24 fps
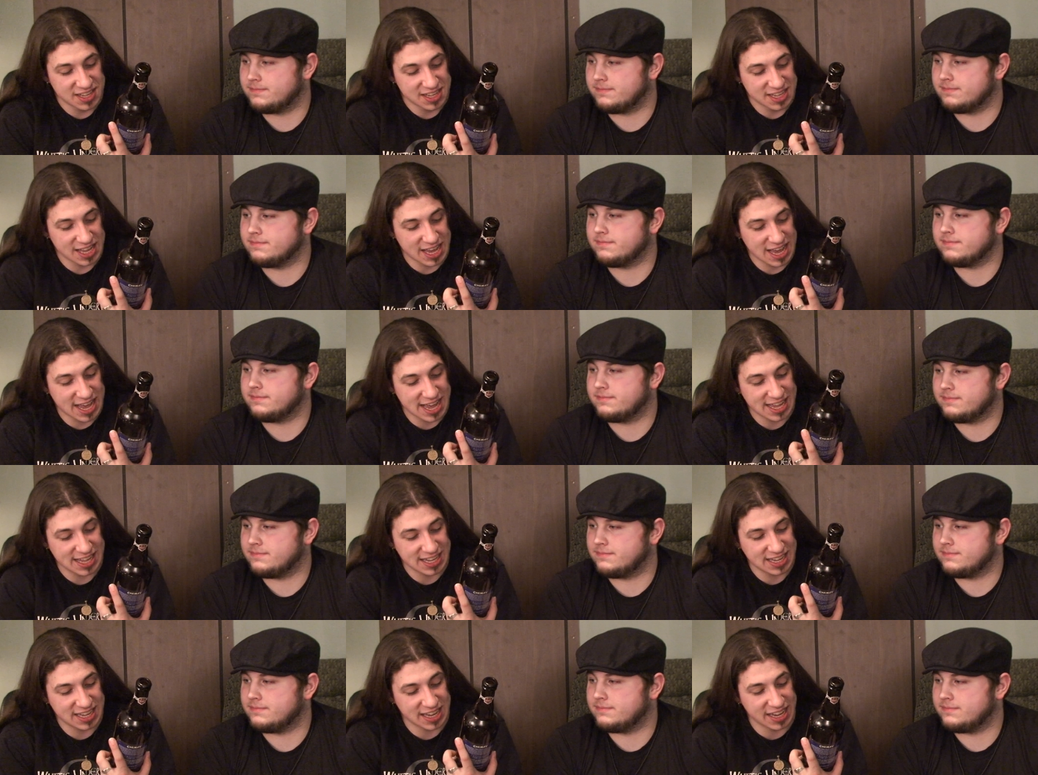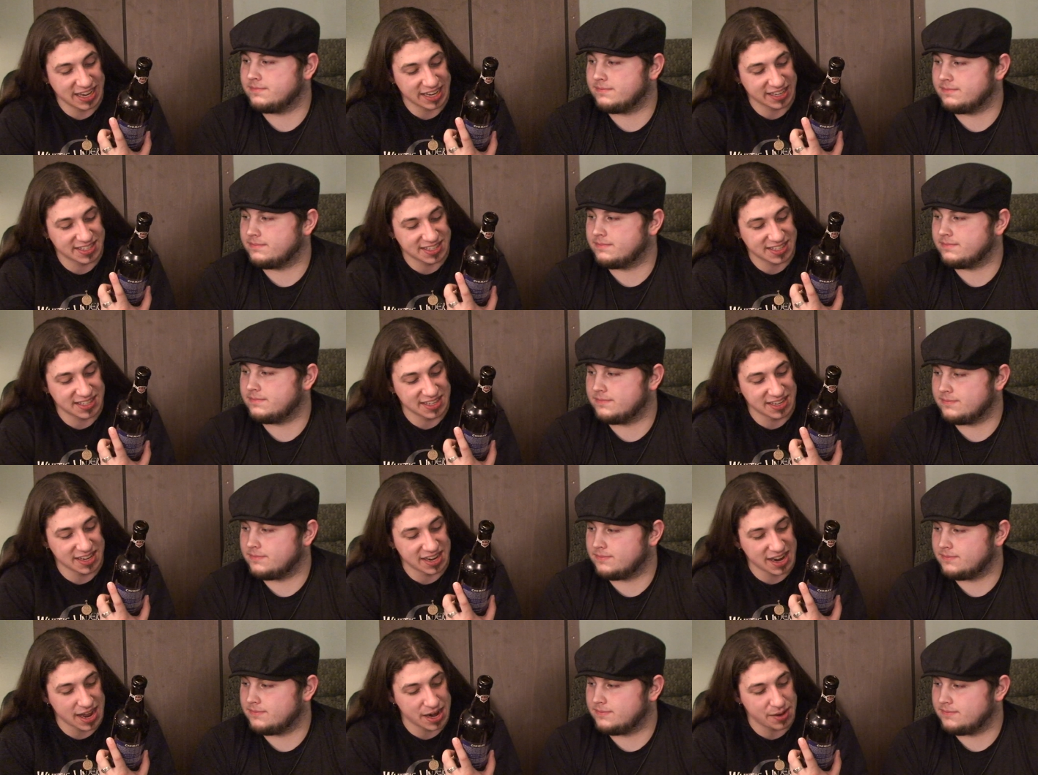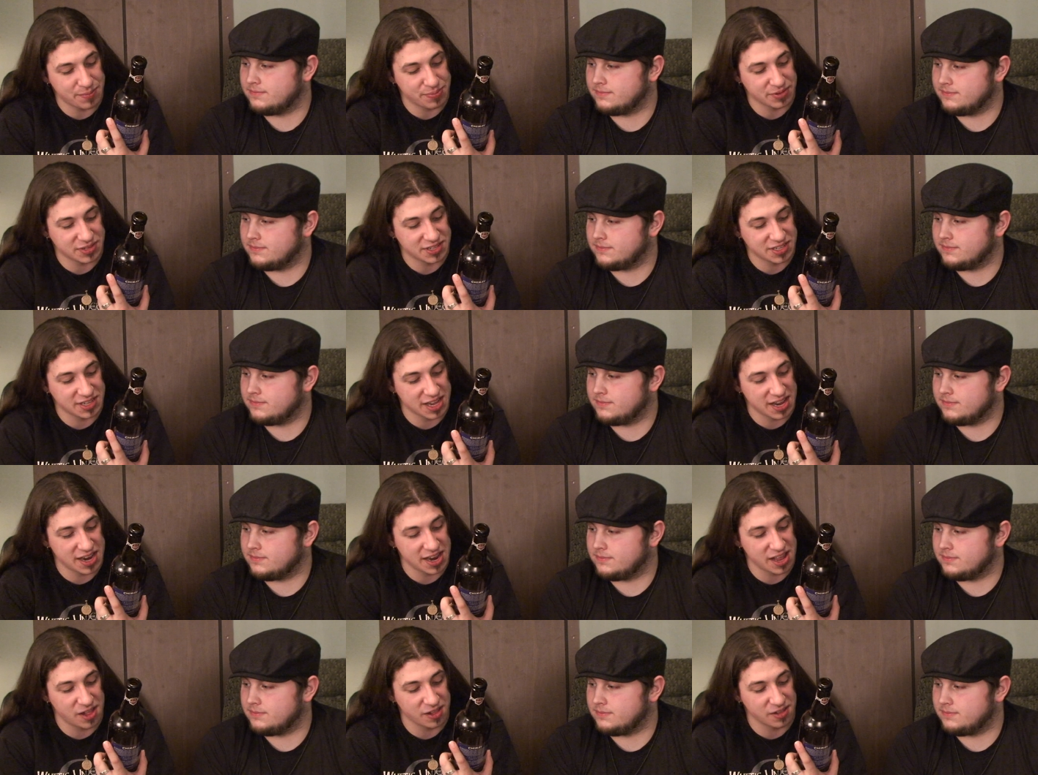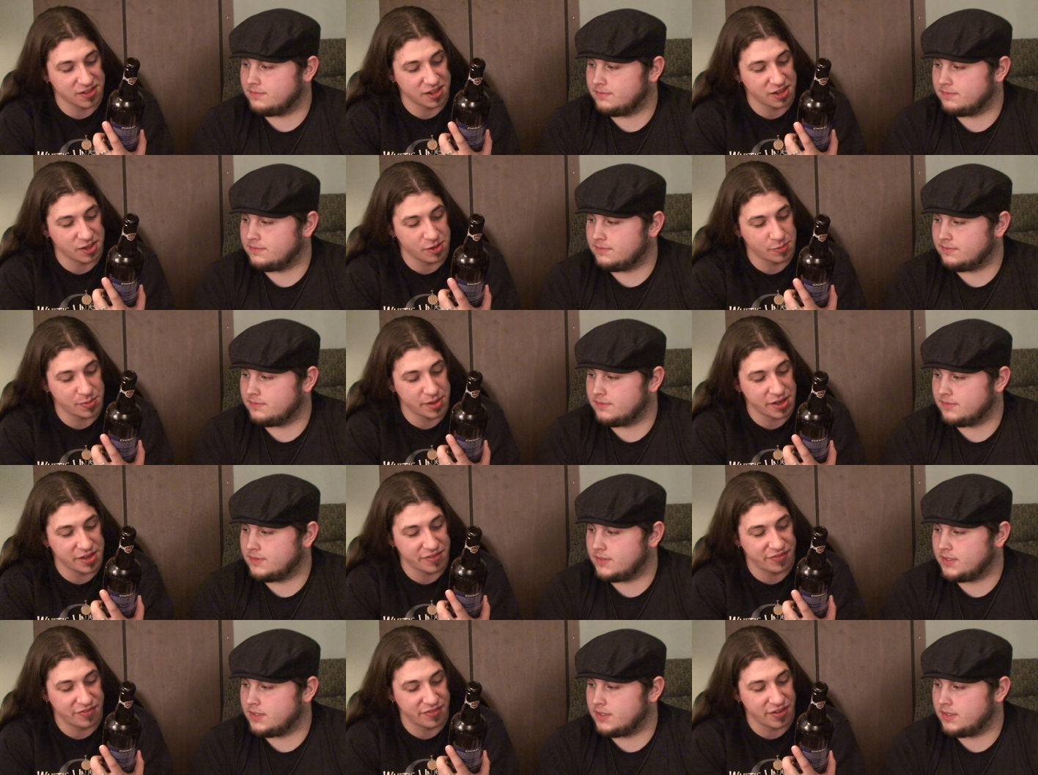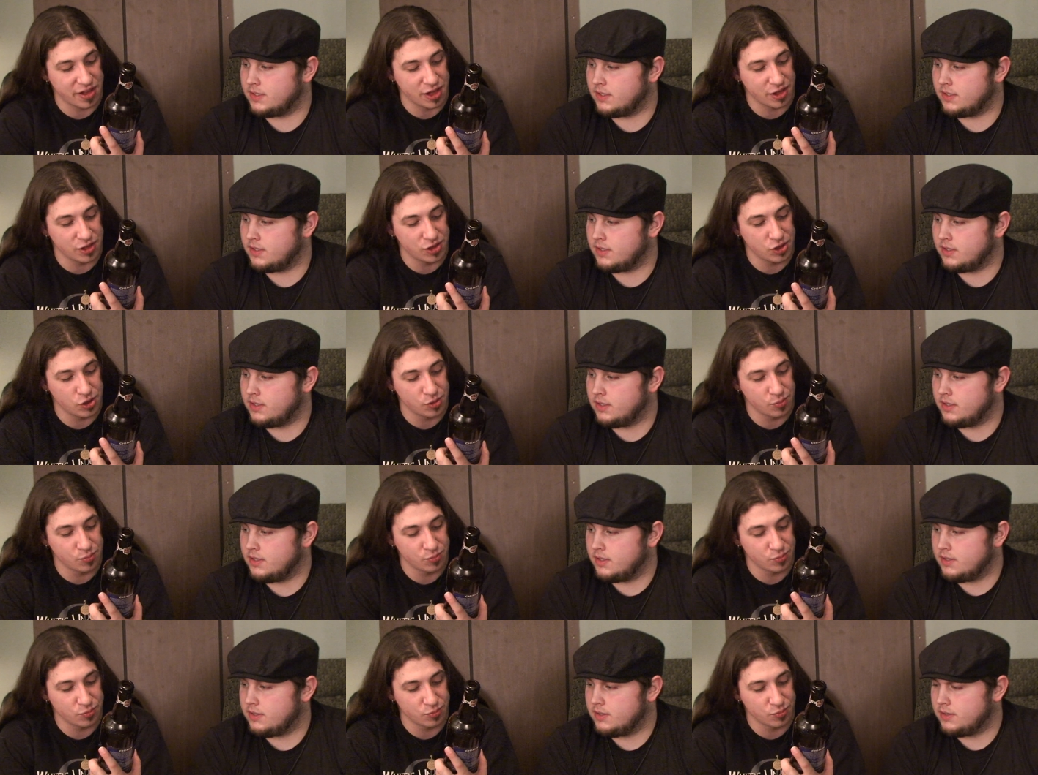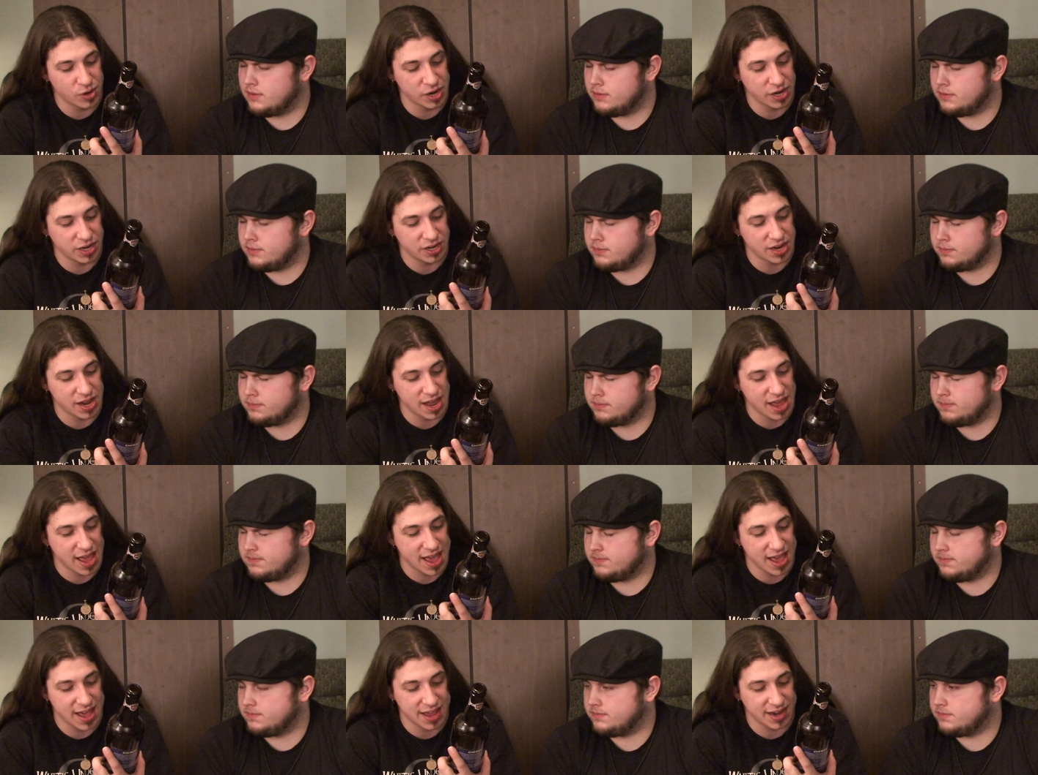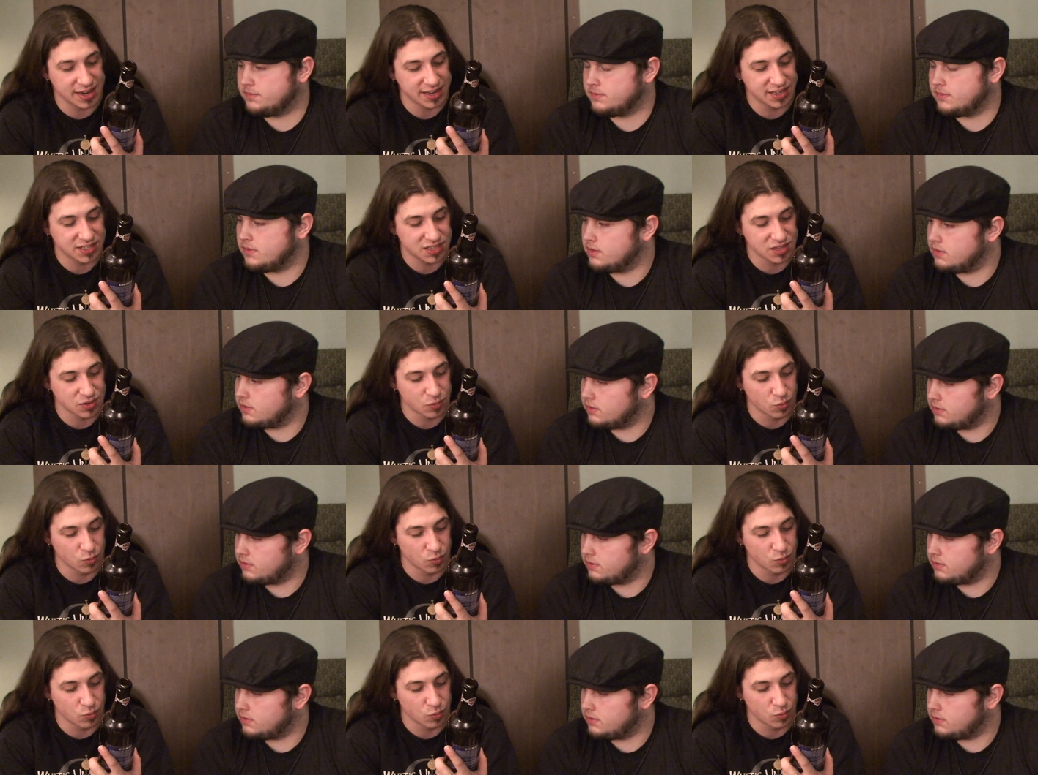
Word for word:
Speaker 1: Yeah, it's 9% alcohol by volume, and it's